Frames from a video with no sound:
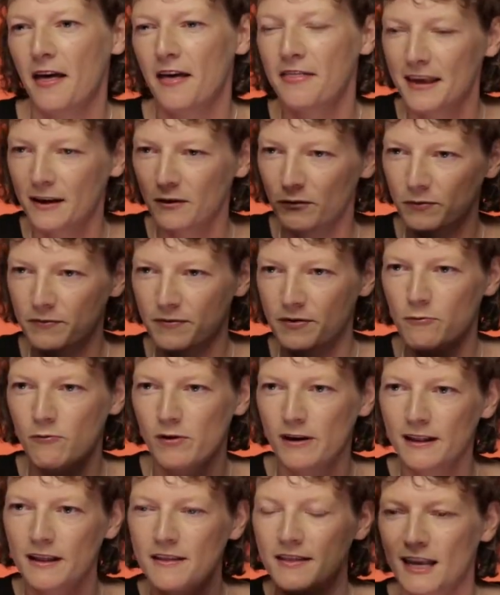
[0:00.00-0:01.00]
I think
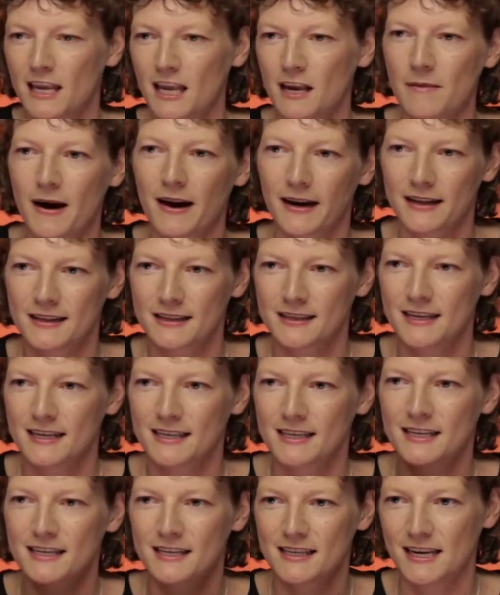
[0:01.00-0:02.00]
really thinking about
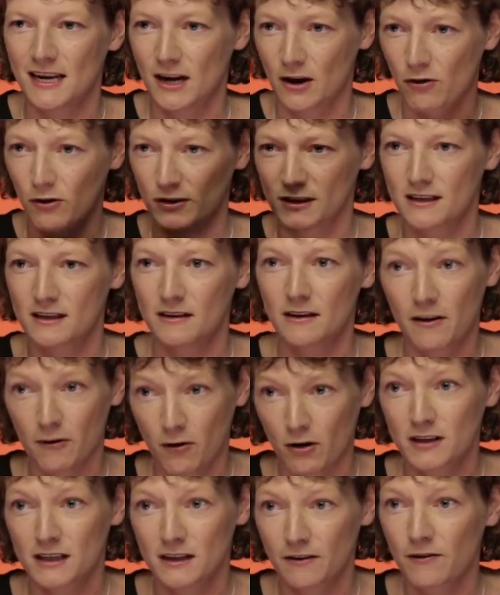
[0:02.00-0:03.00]
consistency across
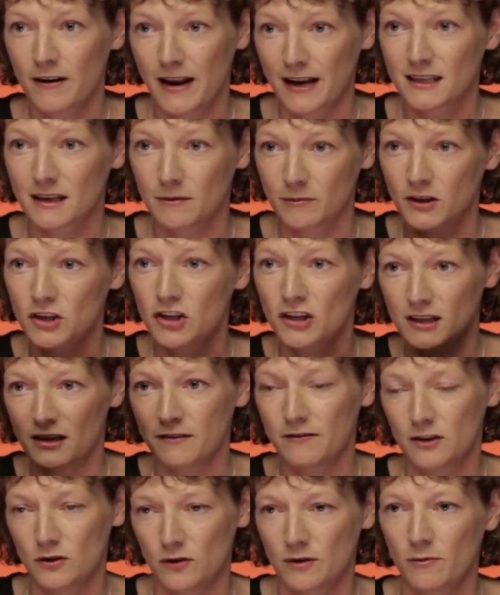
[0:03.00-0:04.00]
different exhibitions,
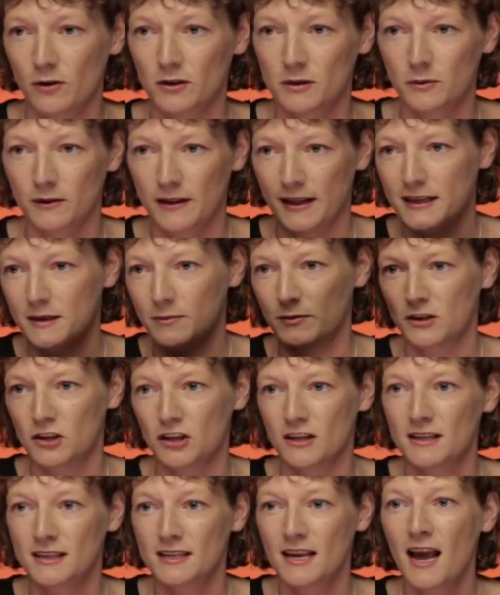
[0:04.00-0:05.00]
if you're doing multiple
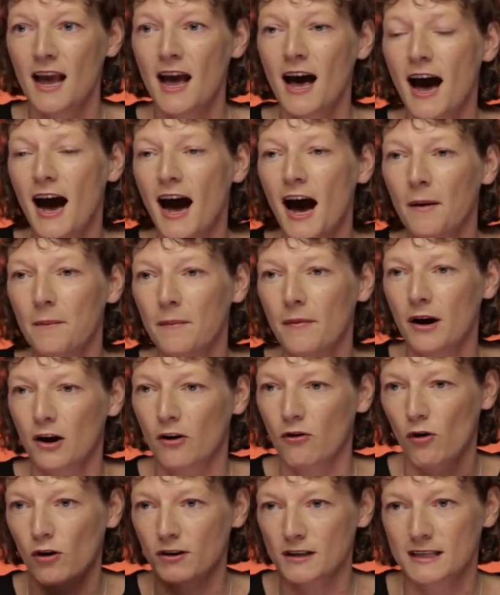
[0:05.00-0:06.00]
exhibitions,
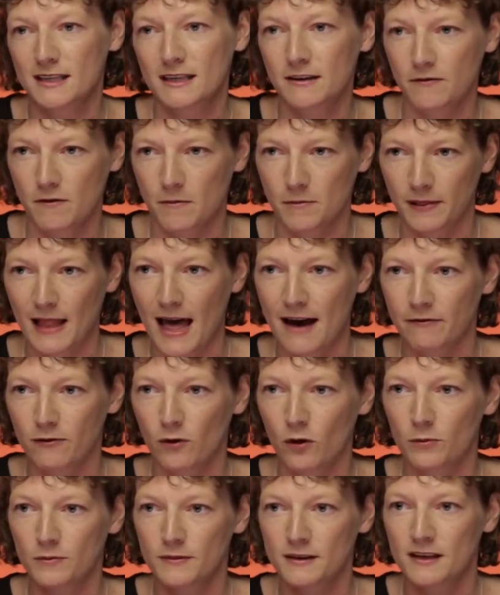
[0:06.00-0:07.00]
across different
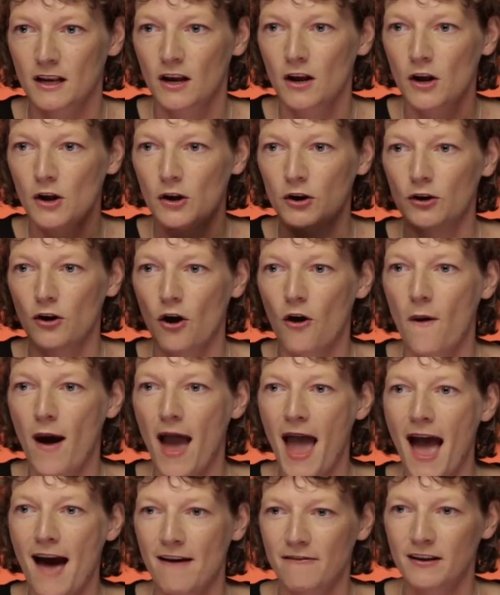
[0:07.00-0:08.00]
platforms, you know,
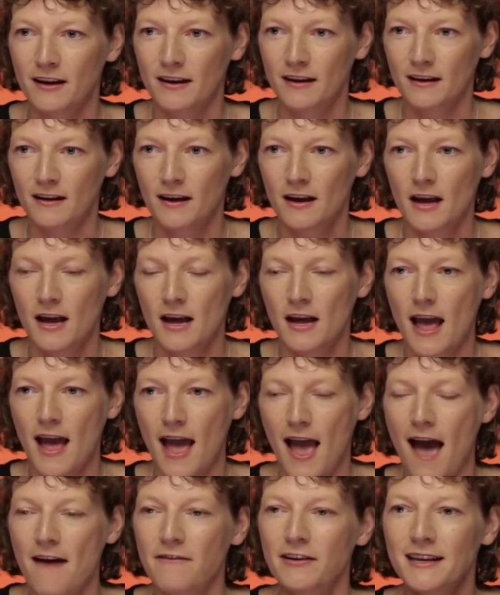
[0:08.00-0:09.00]
having
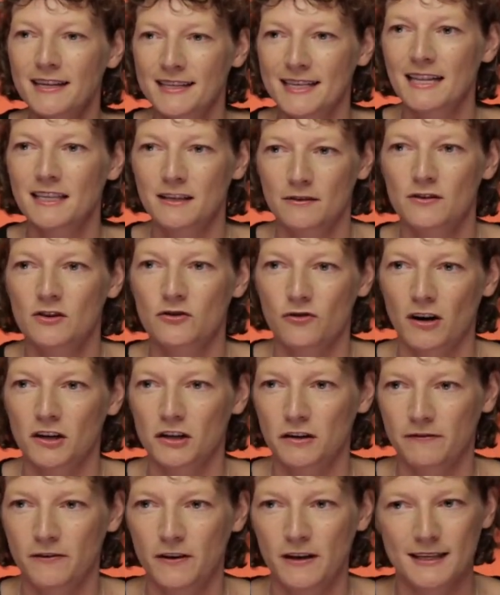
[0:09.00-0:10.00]
a sense of
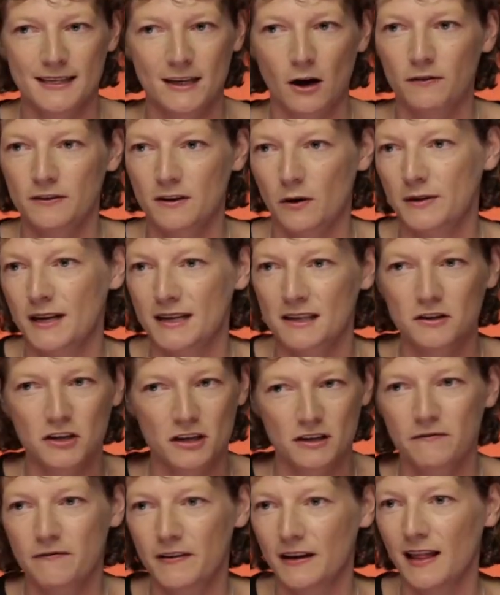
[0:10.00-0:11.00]
structure for yourself so it doesn't
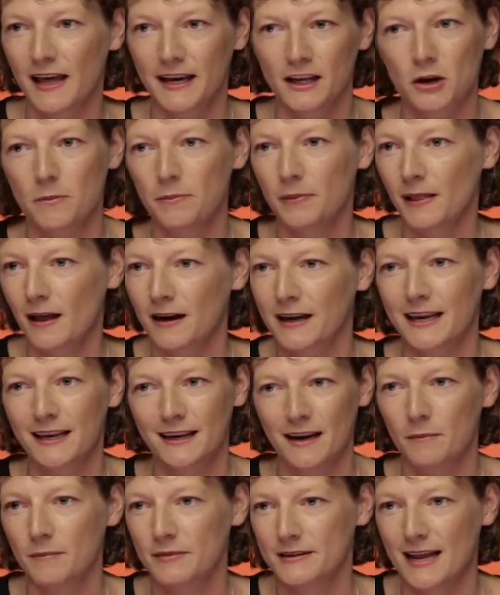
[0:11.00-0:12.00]
just feel like you're plucking
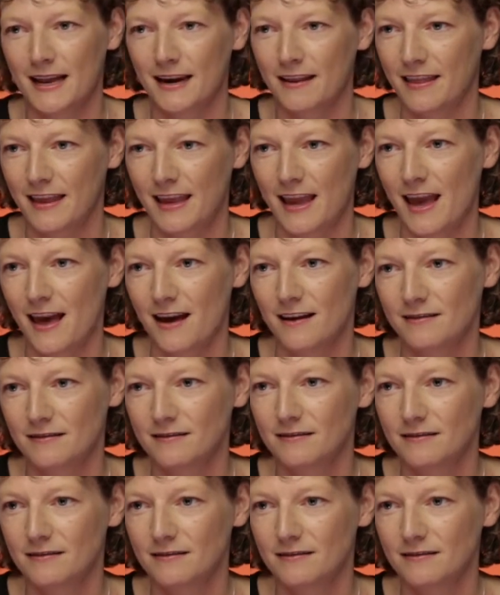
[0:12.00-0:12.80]
numbers out of the air.